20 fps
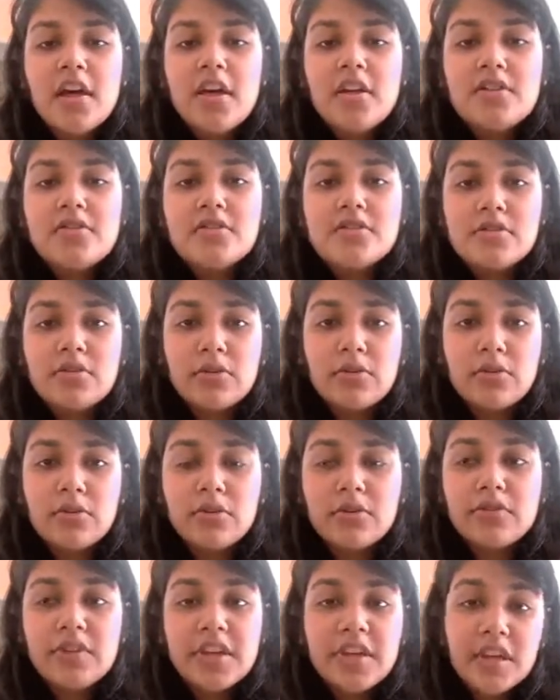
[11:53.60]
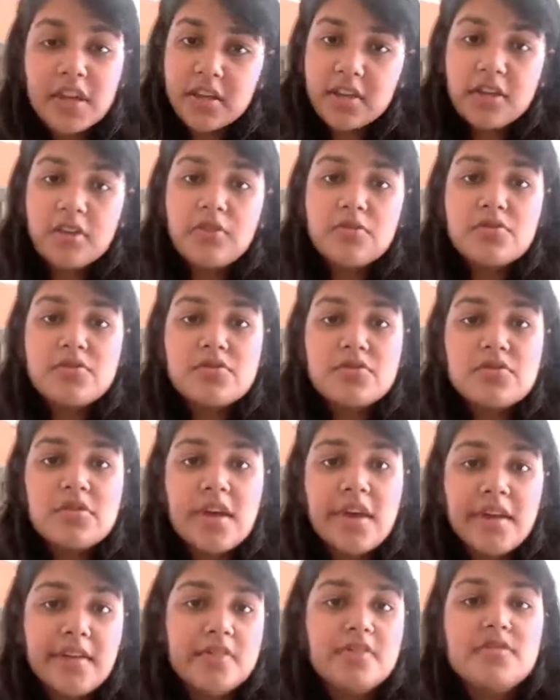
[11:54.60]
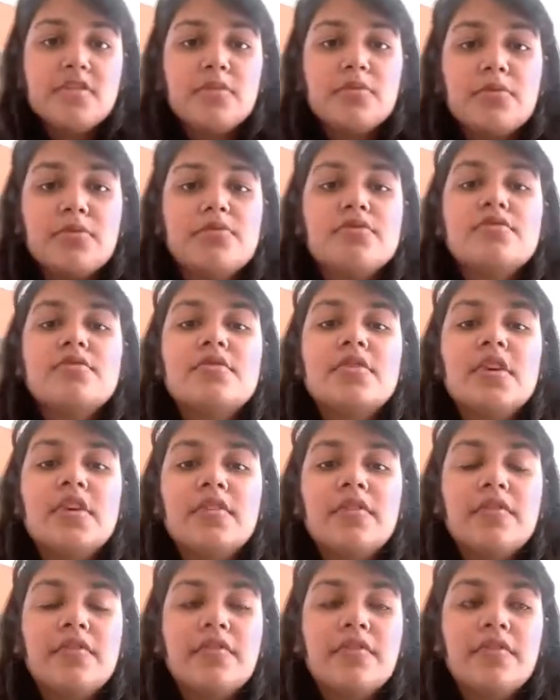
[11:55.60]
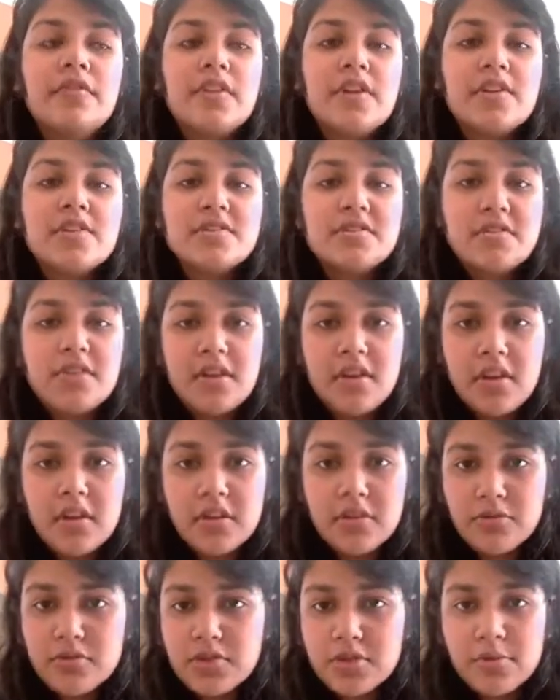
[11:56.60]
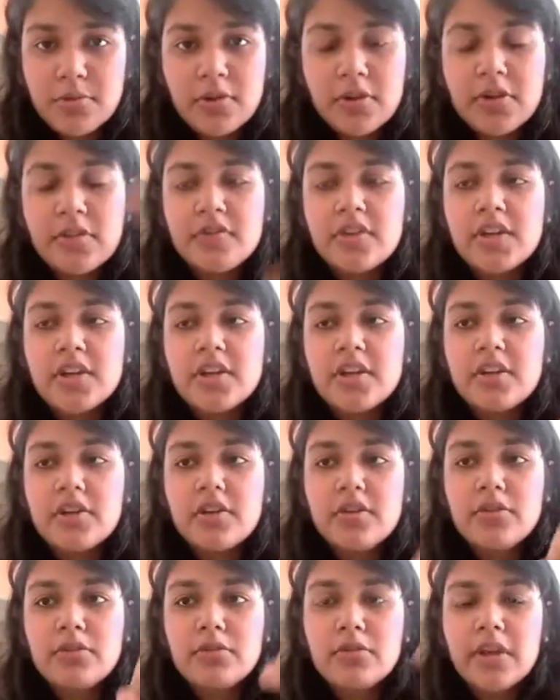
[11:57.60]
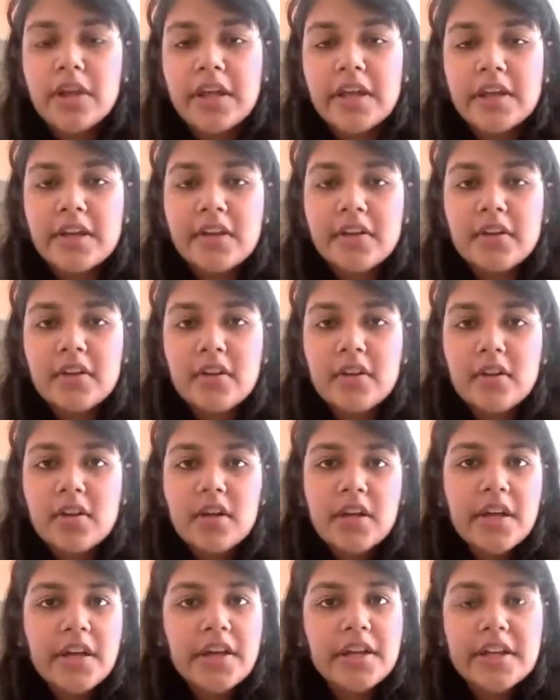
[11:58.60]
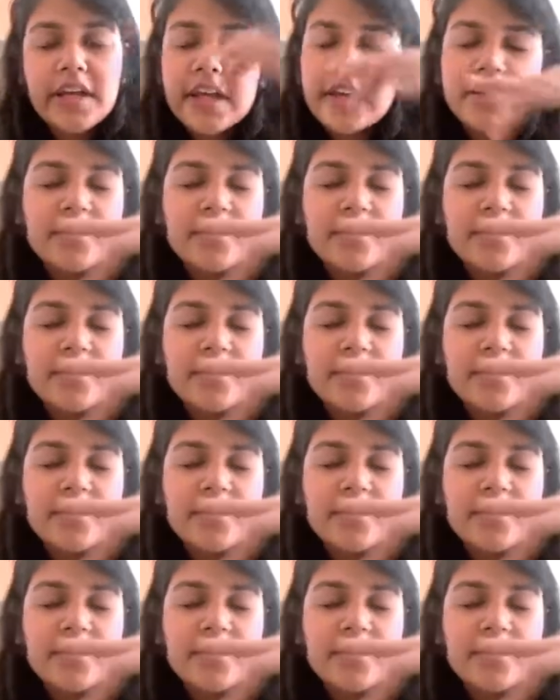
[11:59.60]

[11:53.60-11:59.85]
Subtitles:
So we can use XGBoost if there's a huge amount of data to, like, it can